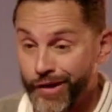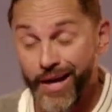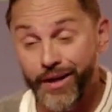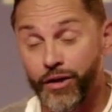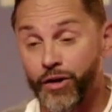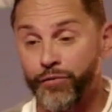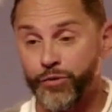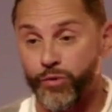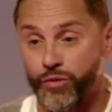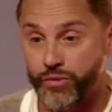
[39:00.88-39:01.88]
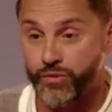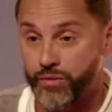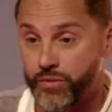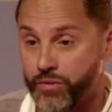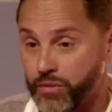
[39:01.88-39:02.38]
You got to get uncomfortable.
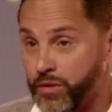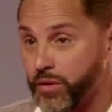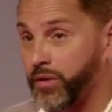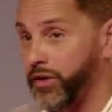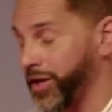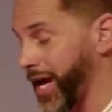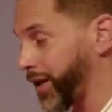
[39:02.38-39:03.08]
You